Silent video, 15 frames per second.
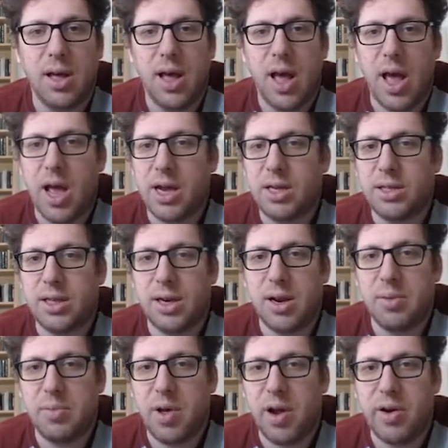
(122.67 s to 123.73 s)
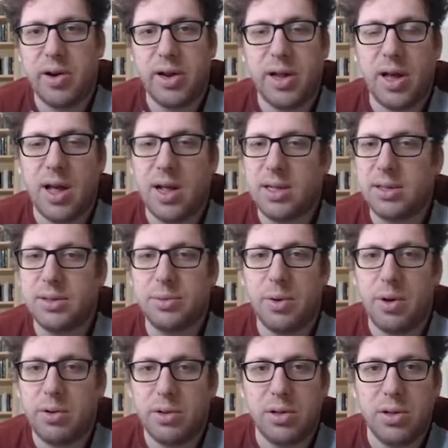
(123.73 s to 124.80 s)
Asian Americans
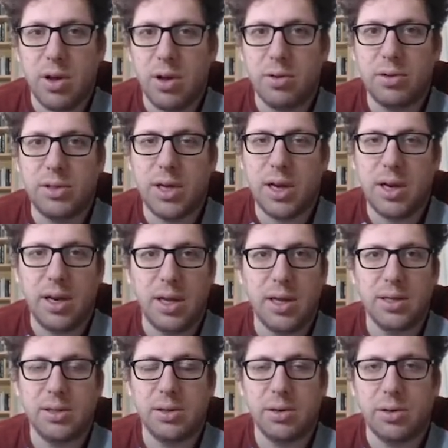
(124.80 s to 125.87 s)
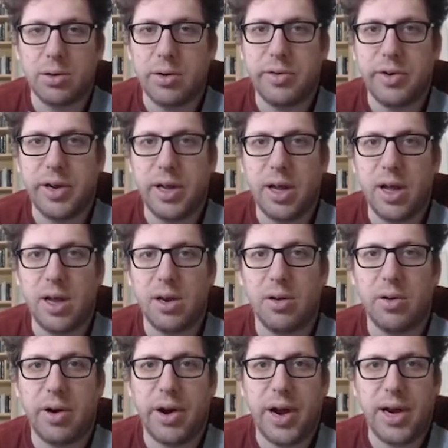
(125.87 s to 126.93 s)
won't know Chinese or Korean
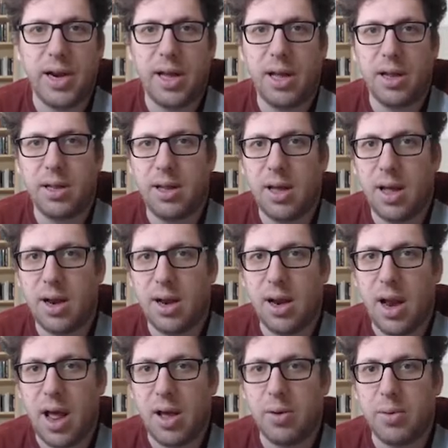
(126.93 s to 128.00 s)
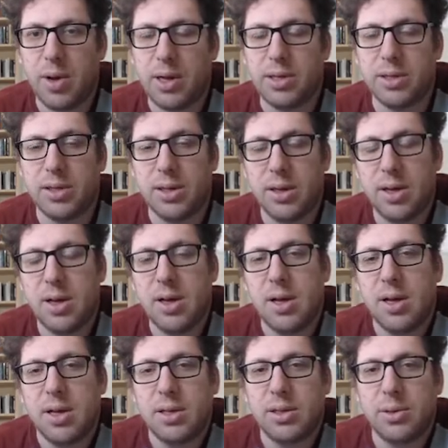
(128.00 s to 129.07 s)
or any Indian language.
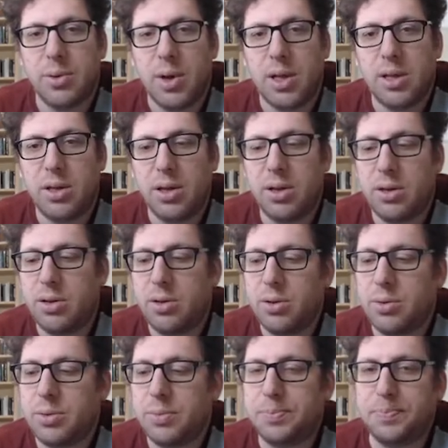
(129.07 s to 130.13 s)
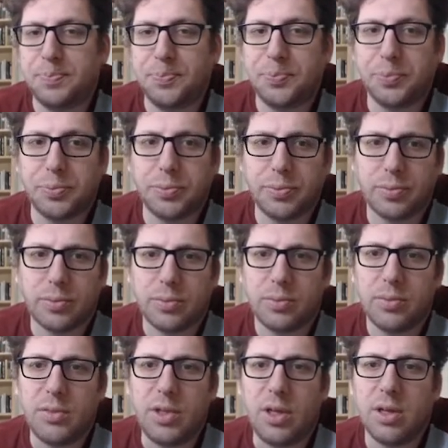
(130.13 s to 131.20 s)
So what do you do?
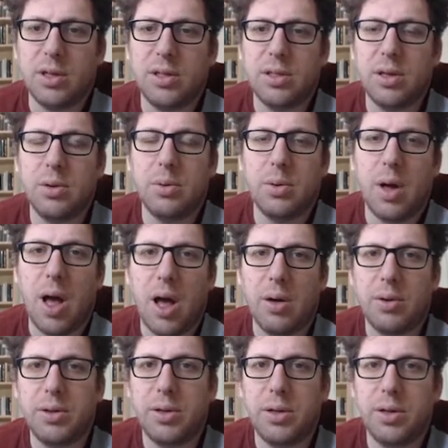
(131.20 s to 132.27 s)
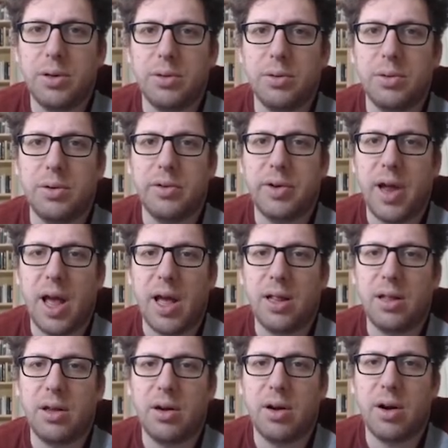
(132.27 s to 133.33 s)
So how do you
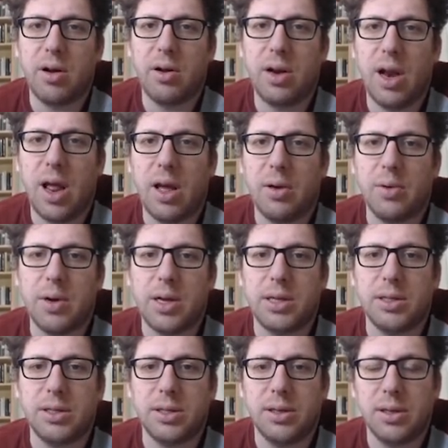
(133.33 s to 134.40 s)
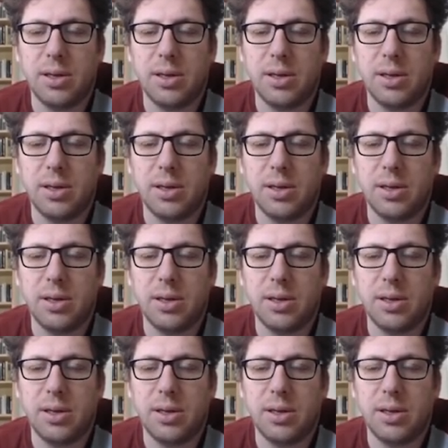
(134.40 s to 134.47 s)
create your own language